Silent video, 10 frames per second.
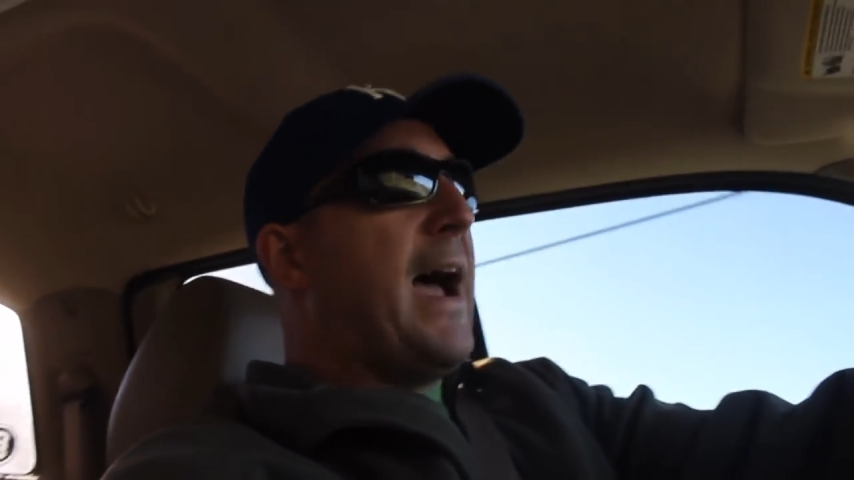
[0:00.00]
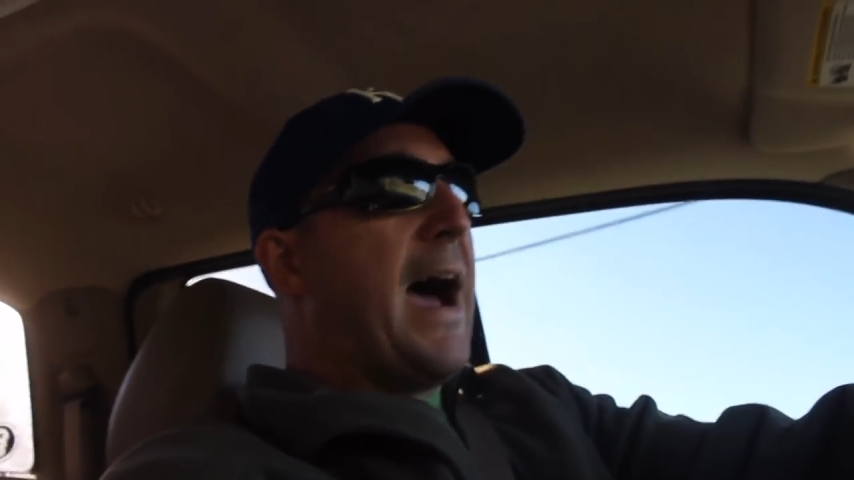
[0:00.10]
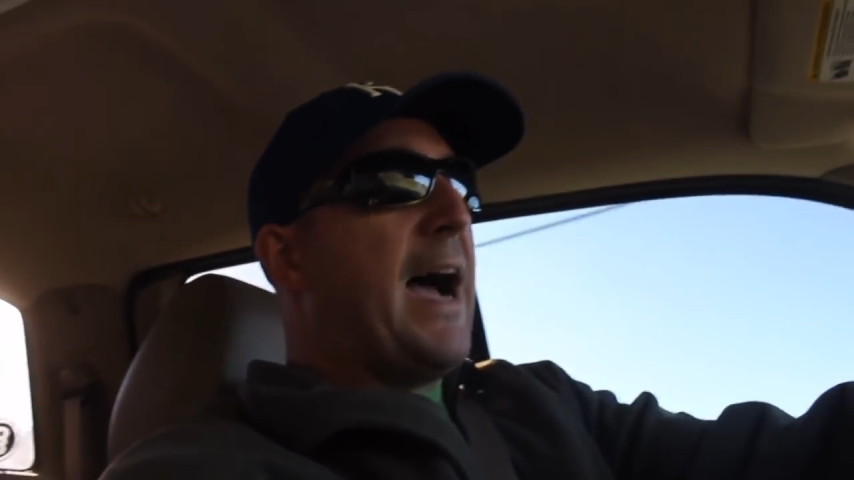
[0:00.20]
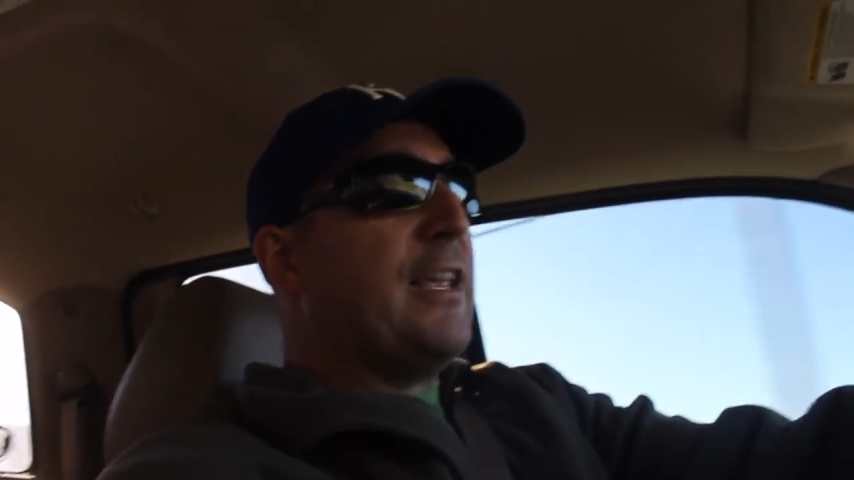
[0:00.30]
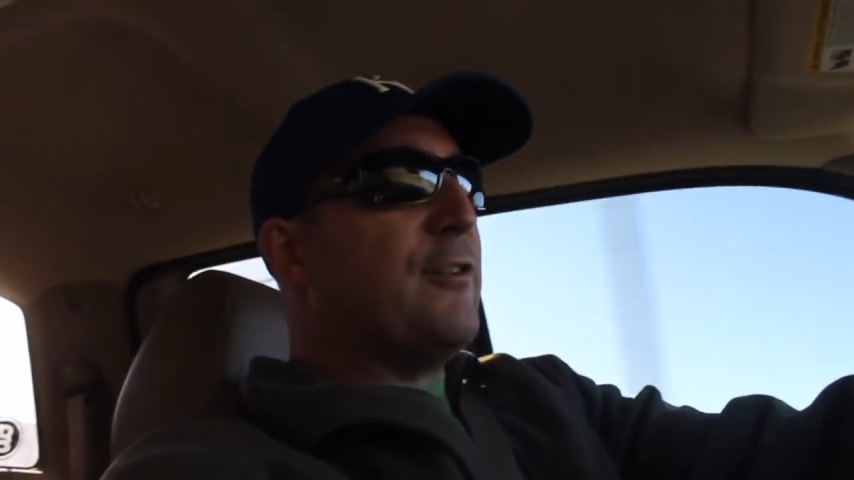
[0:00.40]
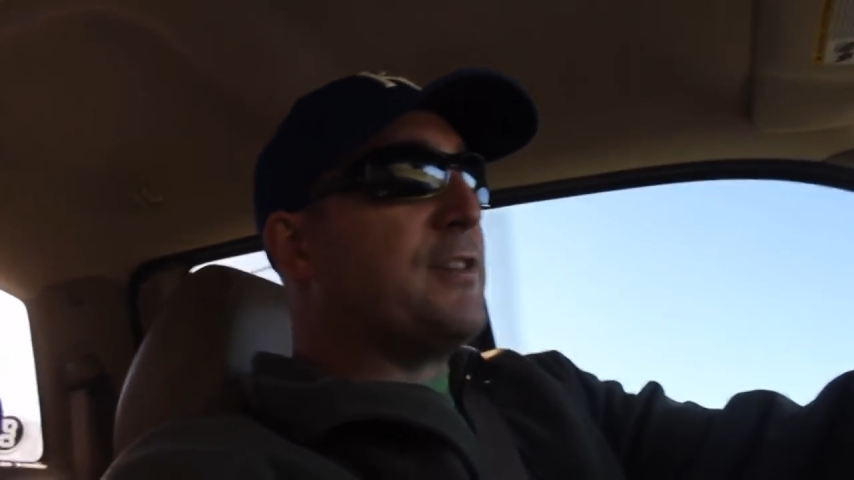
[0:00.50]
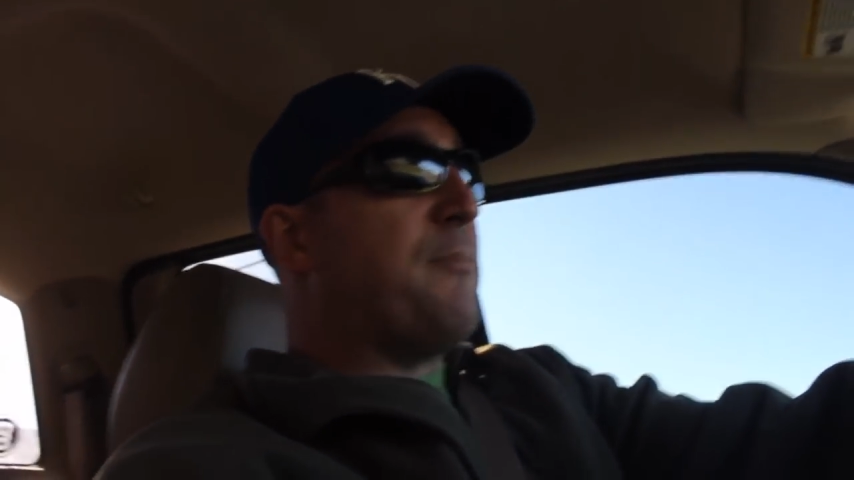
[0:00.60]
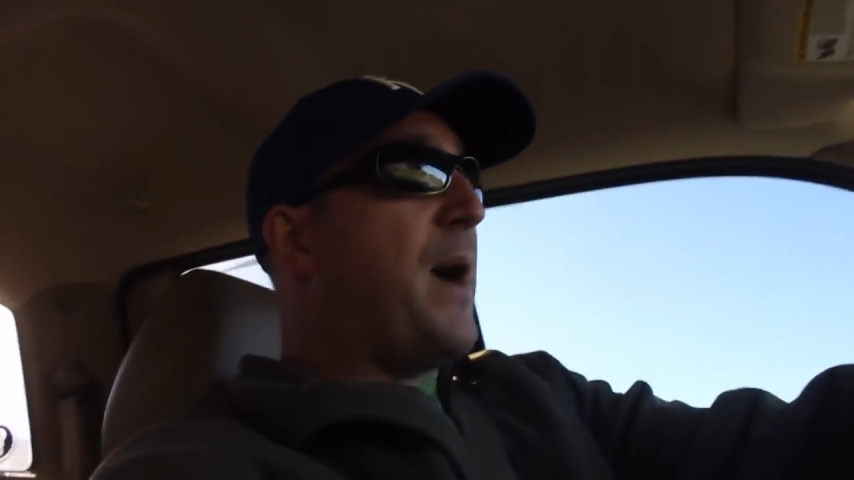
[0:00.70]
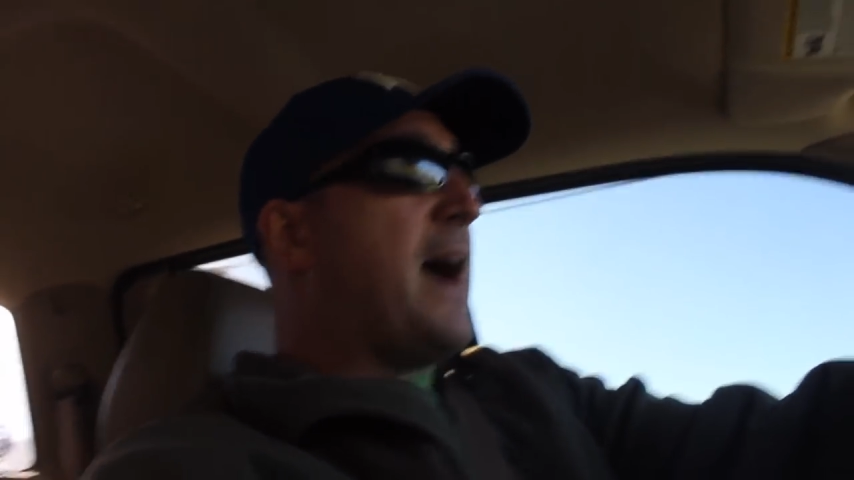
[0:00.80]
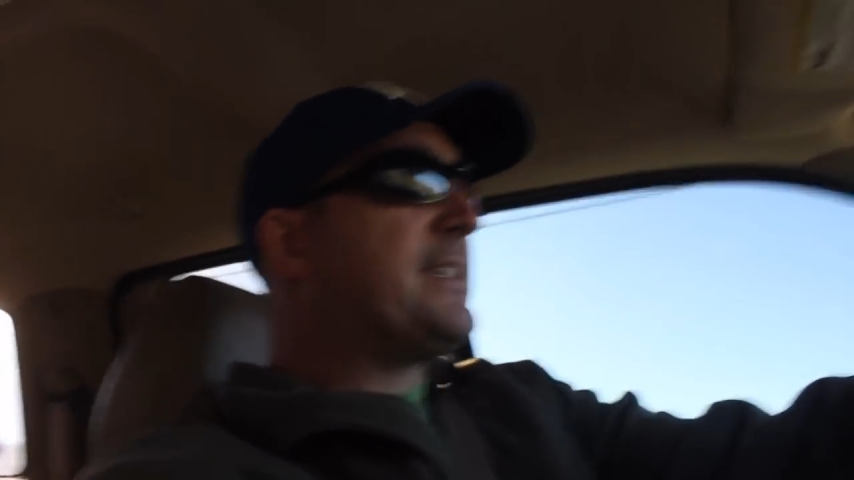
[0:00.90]
uh, use
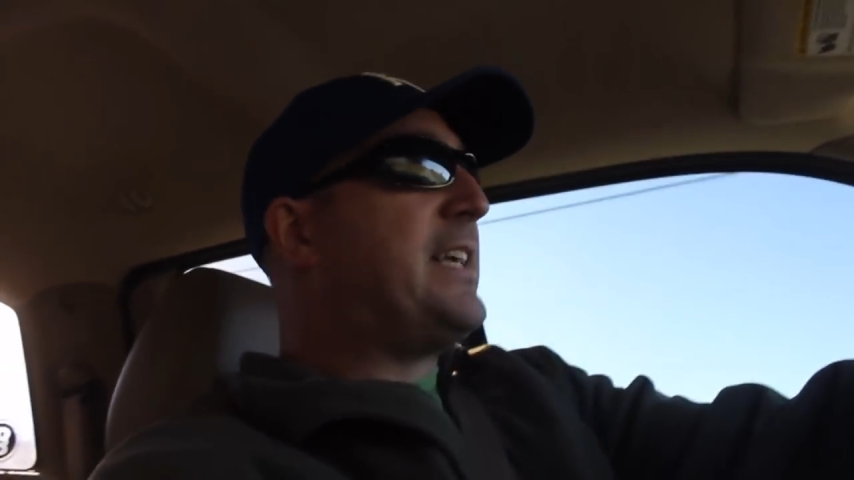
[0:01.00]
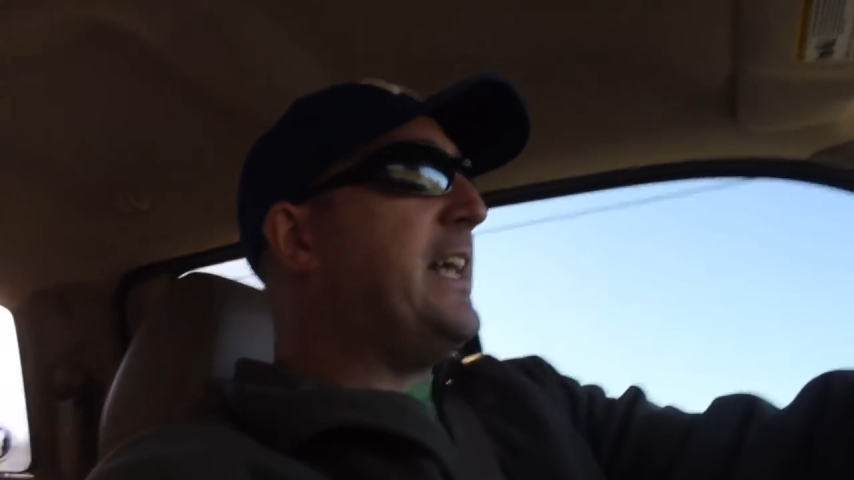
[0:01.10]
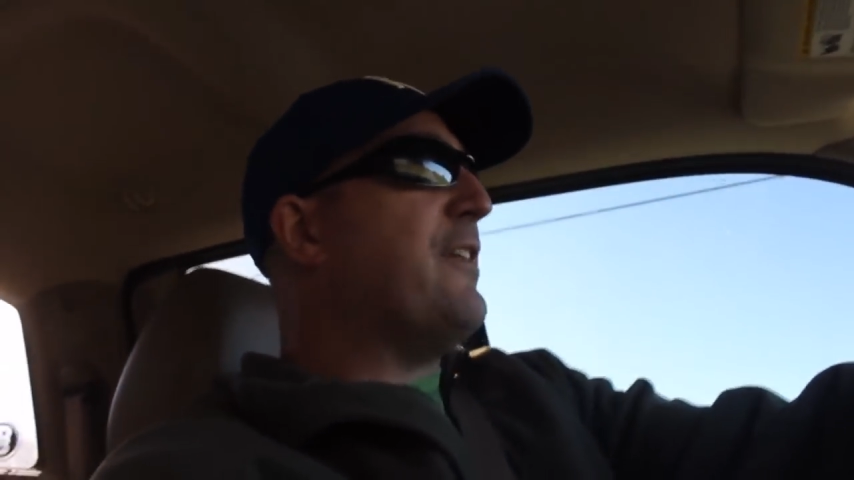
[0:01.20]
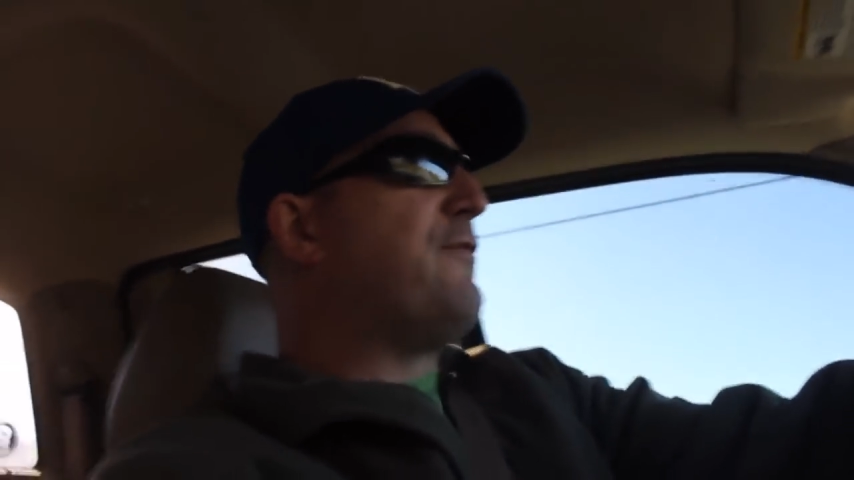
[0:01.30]
epoxy